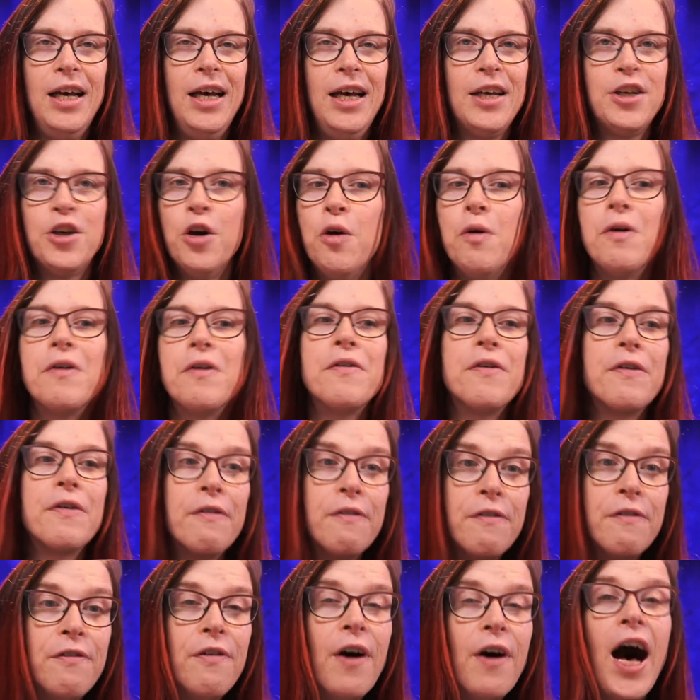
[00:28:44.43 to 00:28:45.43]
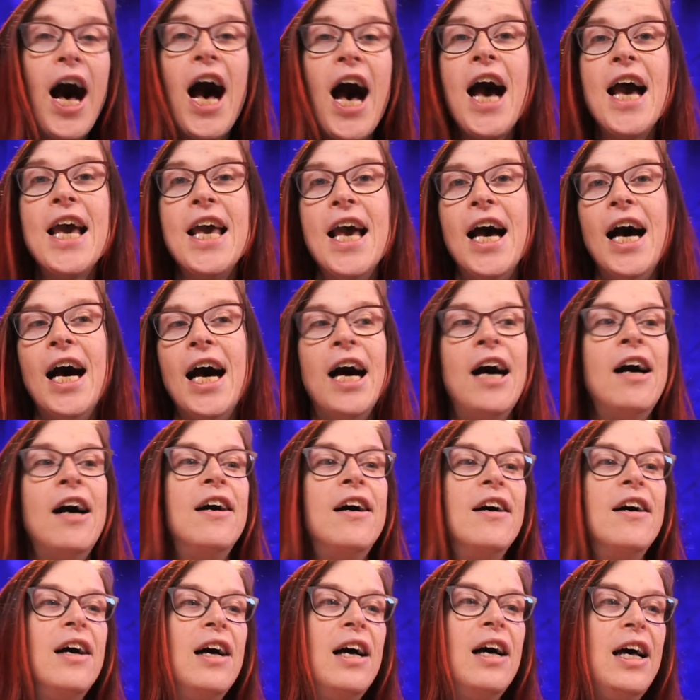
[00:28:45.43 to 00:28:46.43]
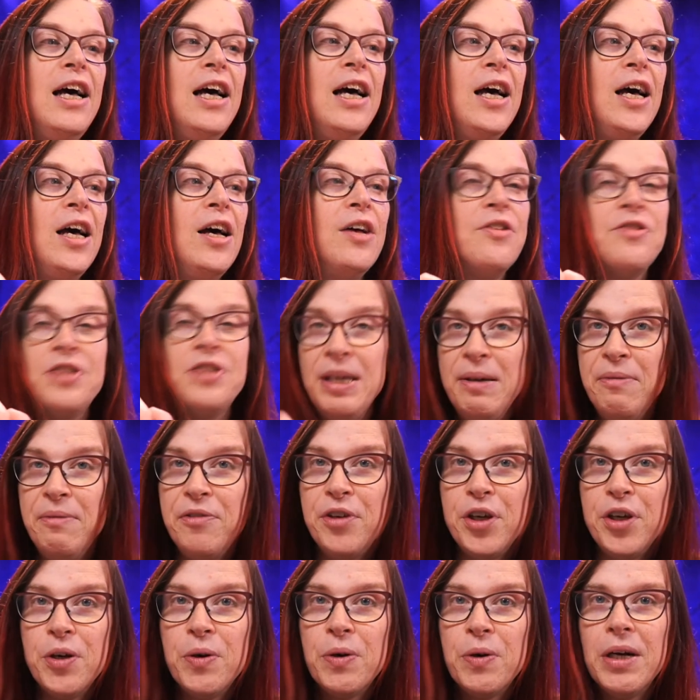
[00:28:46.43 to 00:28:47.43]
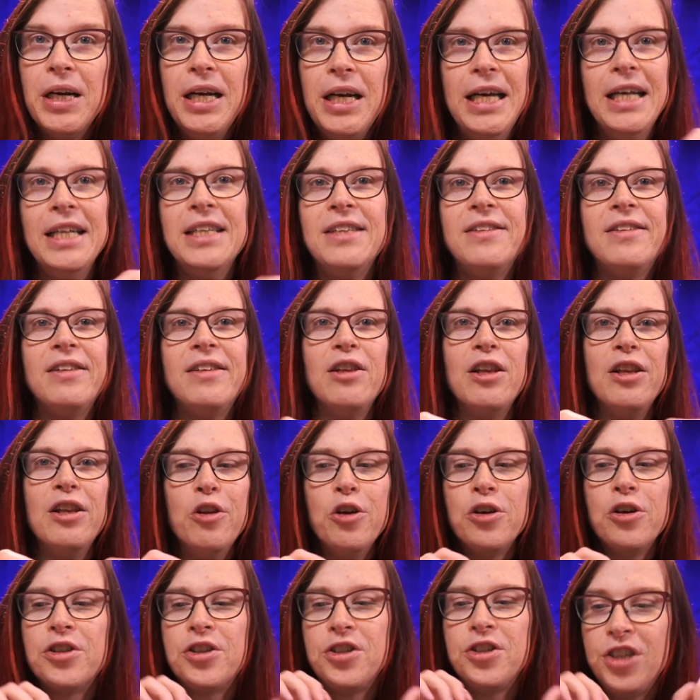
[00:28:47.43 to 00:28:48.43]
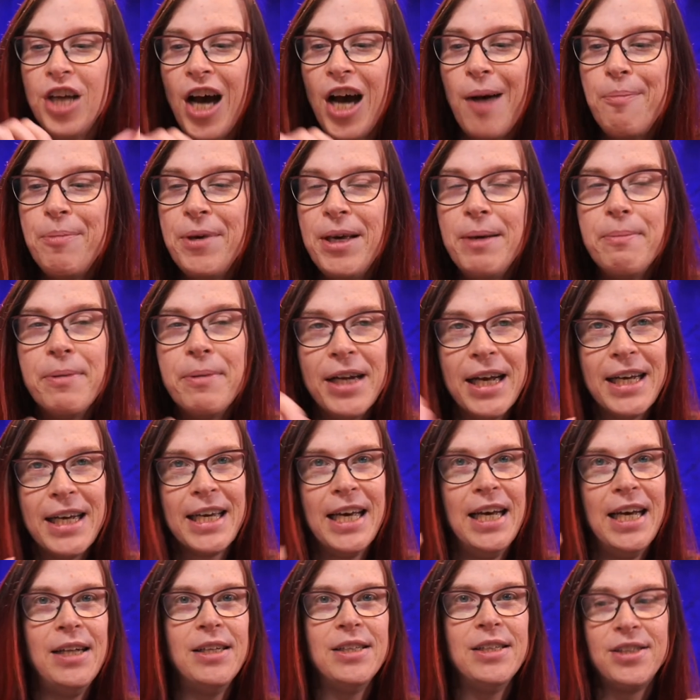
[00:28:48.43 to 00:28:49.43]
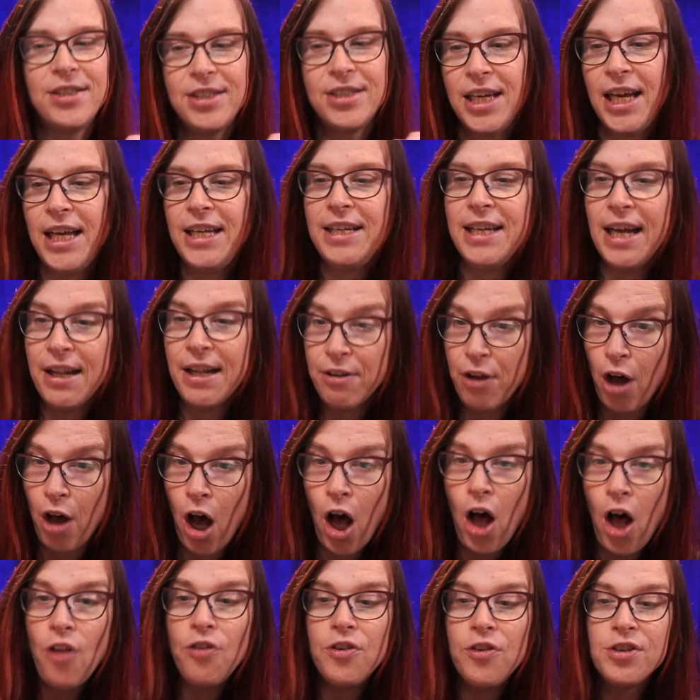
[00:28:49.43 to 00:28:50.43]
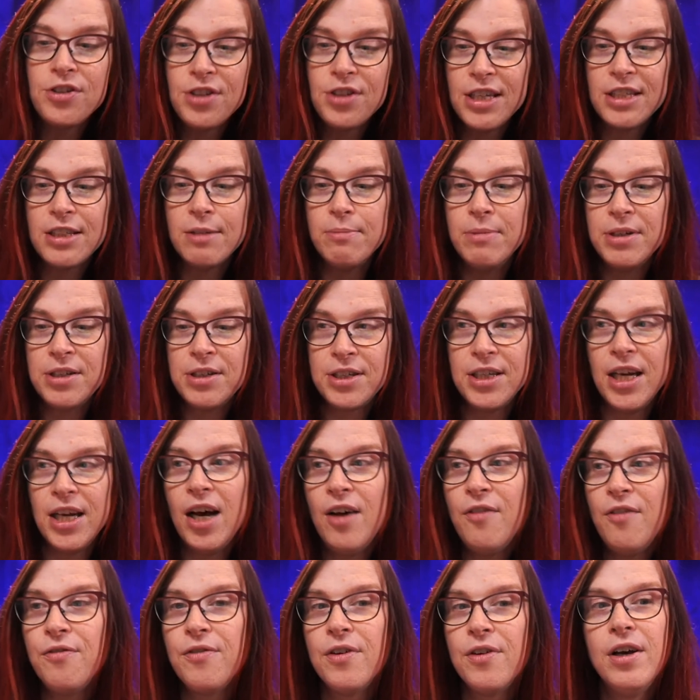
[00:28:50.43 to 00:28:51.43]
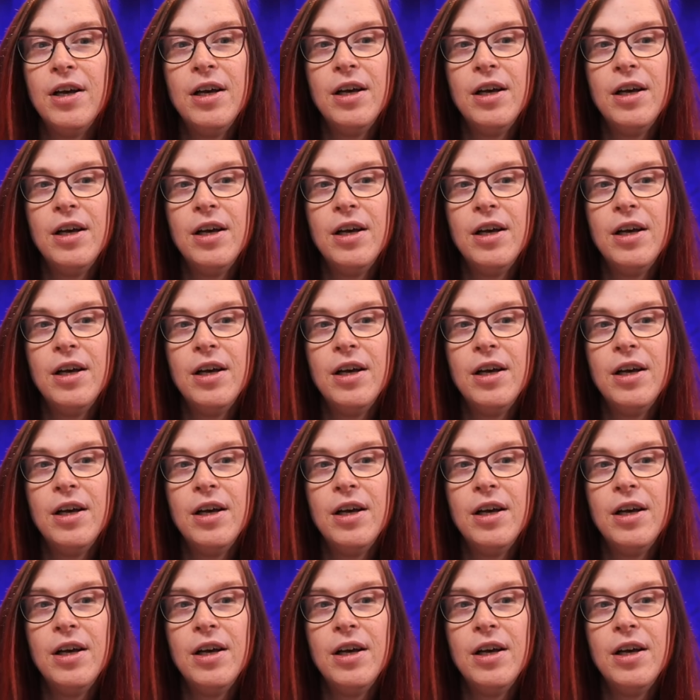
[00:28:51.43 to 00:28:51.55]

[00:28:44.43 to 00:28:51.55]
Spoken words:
going via TeamViewer, it looks choppy, but I can say that on the system itself,